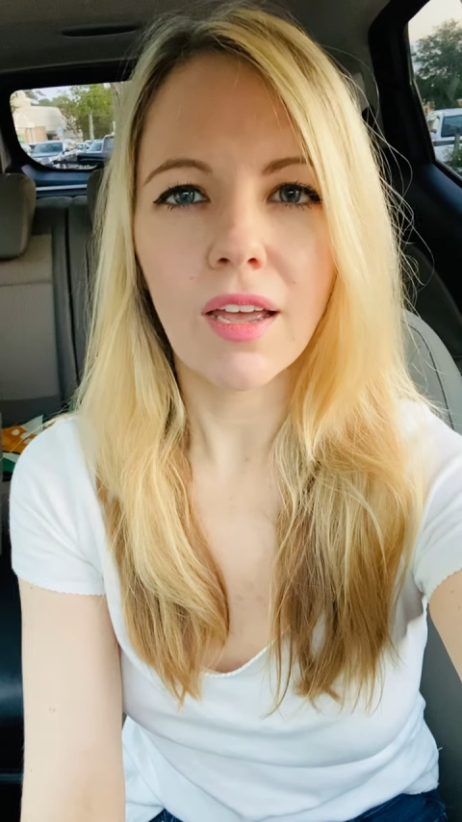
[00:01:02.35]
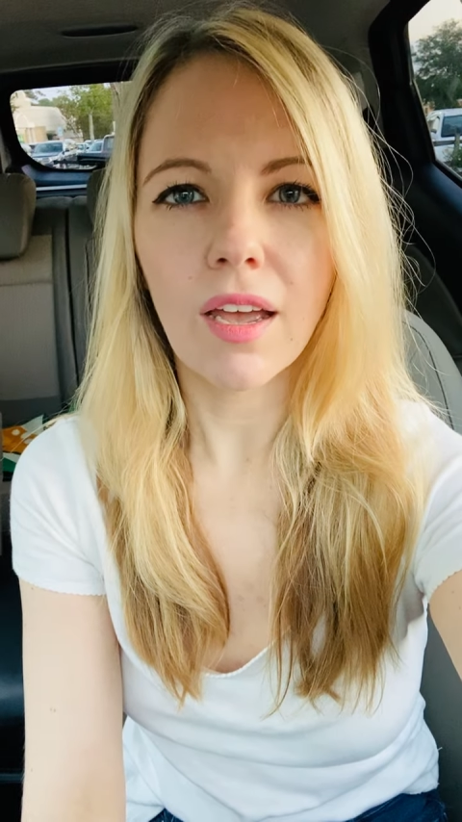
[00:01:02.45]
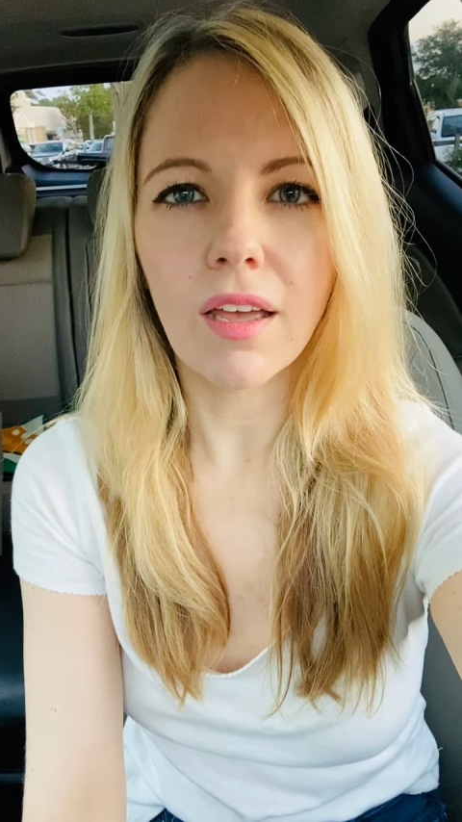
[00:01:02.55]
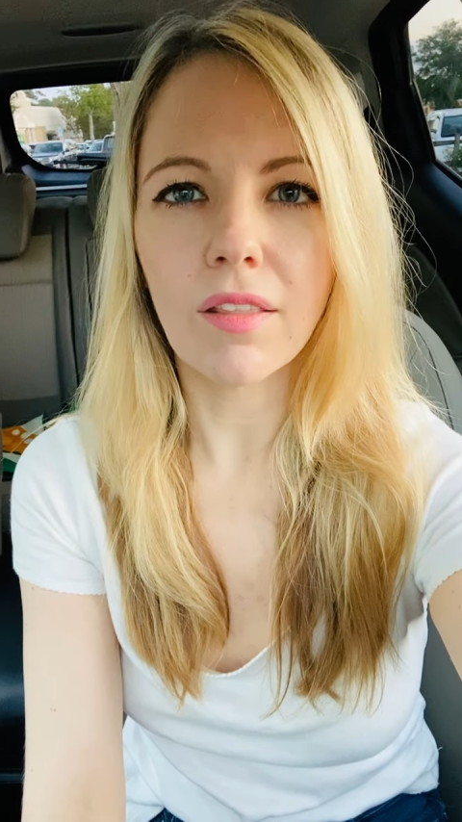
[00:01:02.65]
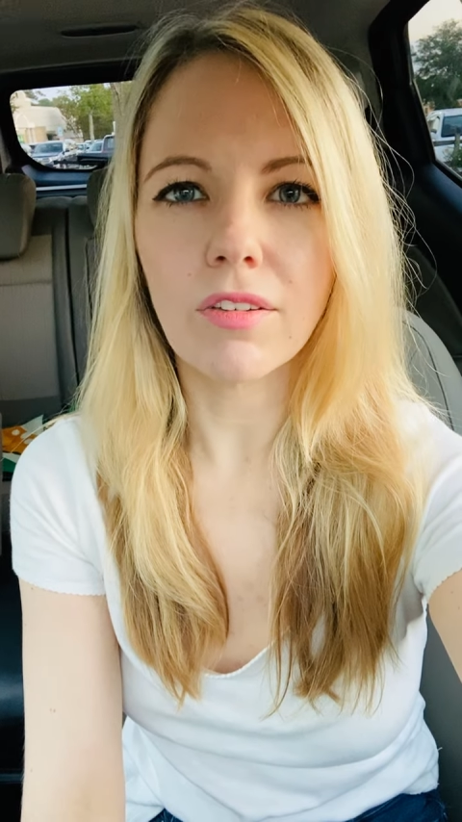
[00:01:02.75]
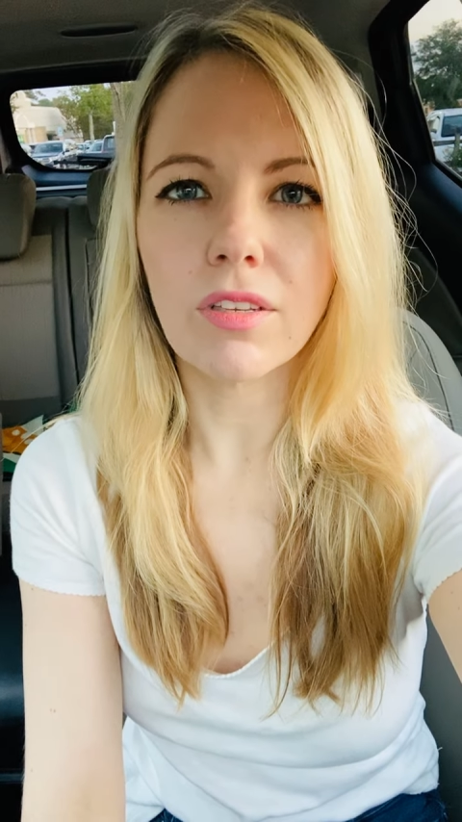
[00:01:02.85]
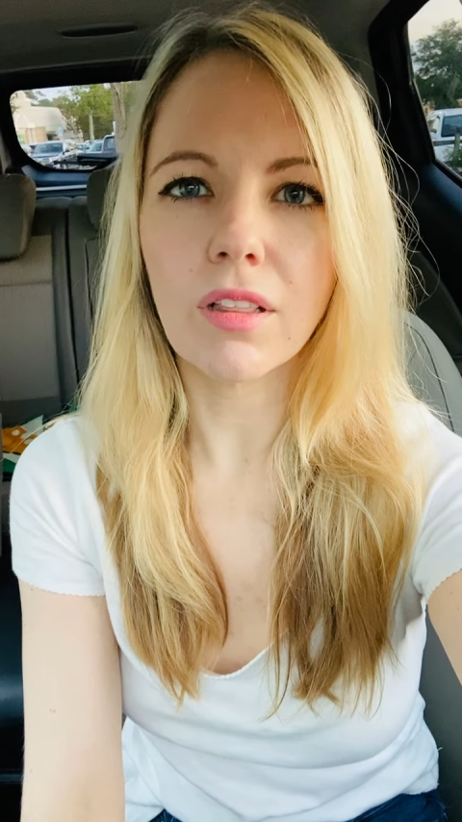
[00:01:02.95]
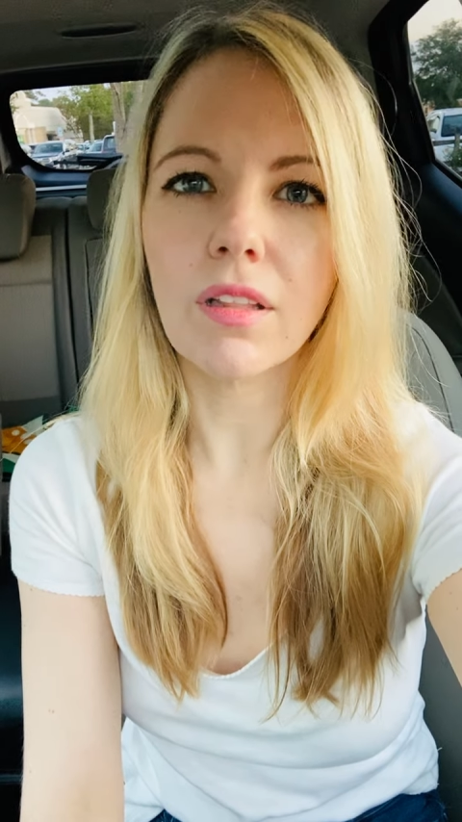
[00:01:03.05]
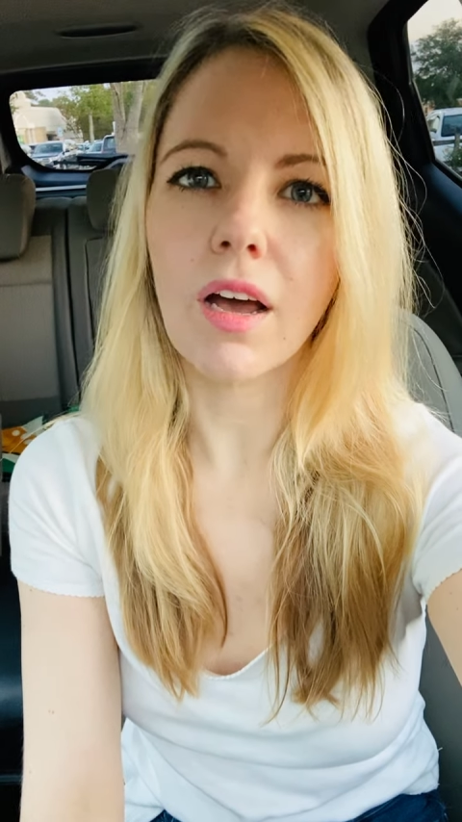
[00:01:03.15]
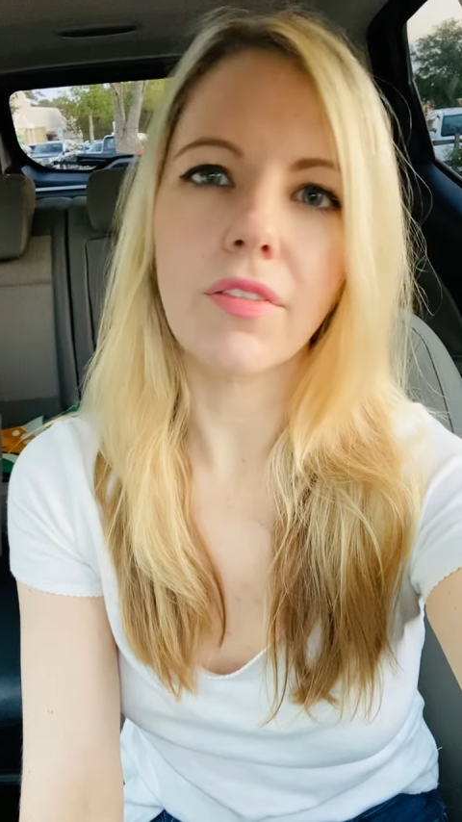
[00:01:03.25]
and there's a
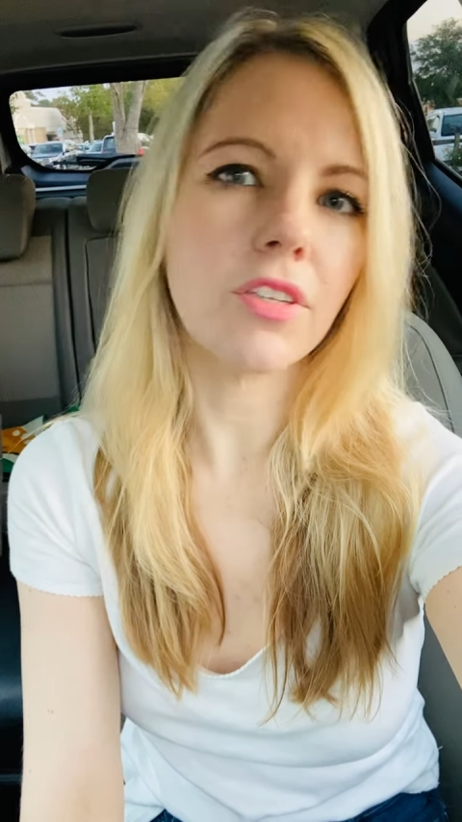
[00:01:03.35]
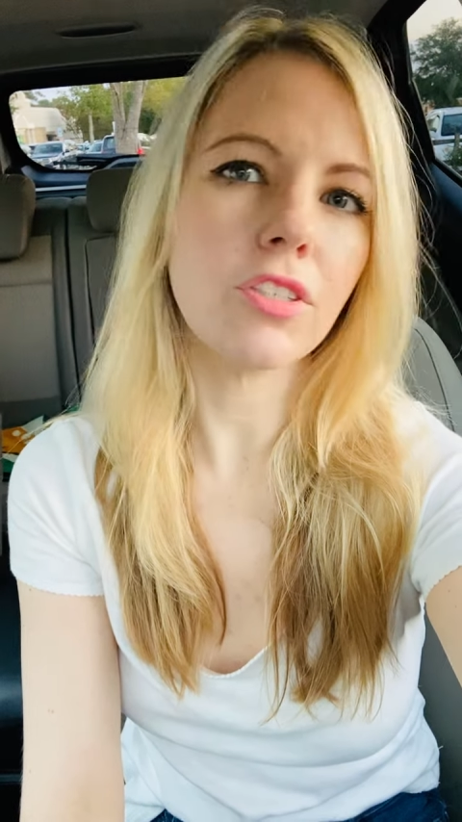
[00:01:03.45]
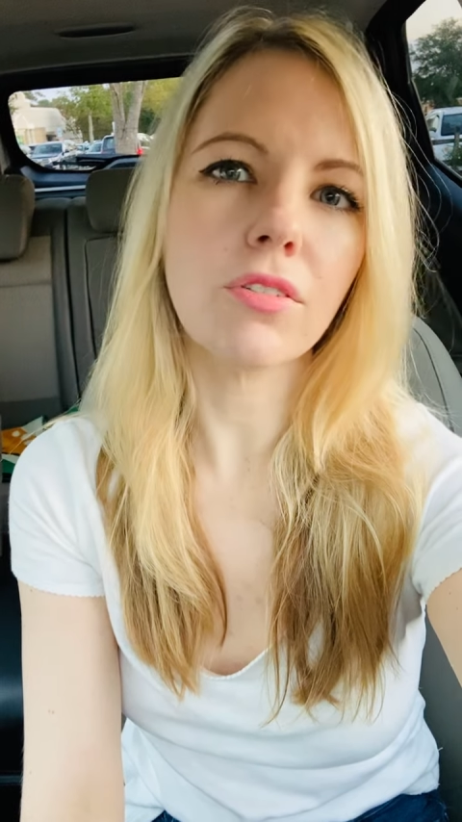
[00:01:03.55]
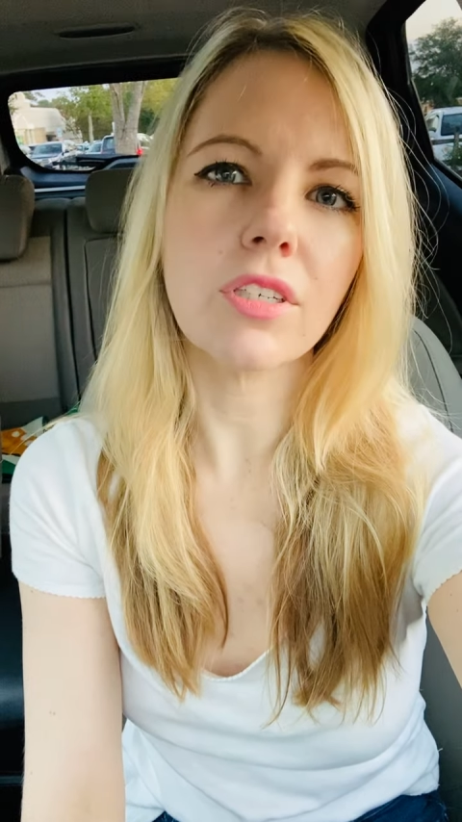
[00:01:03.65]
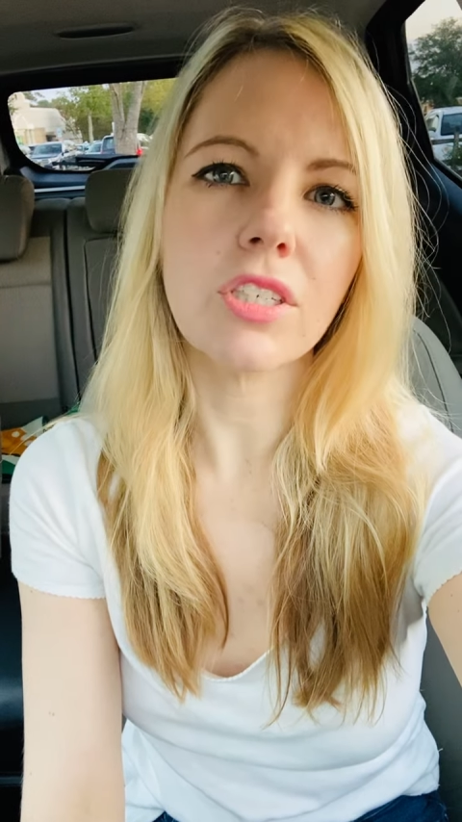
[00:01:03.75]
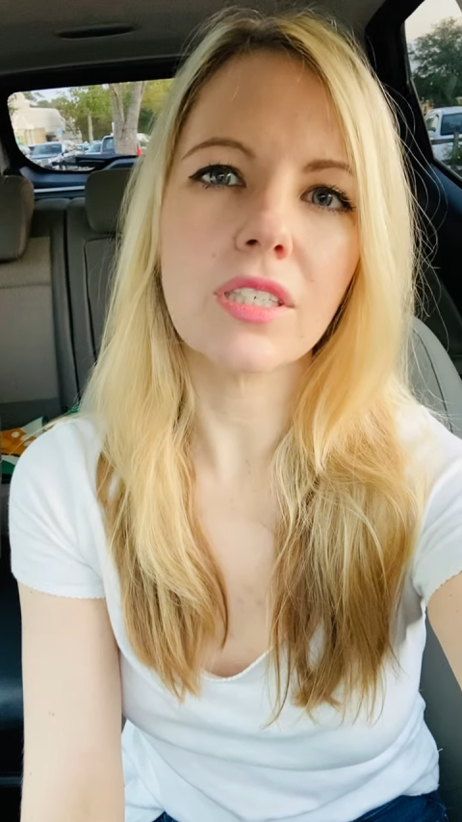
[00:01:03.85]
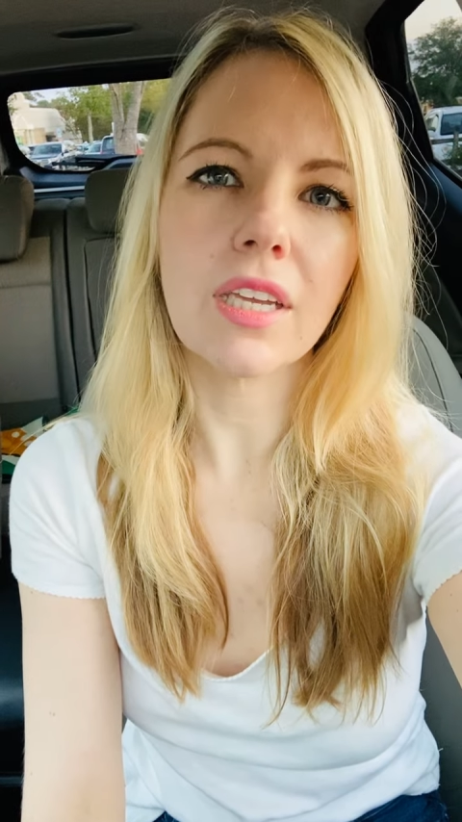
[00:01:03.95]
lot that you just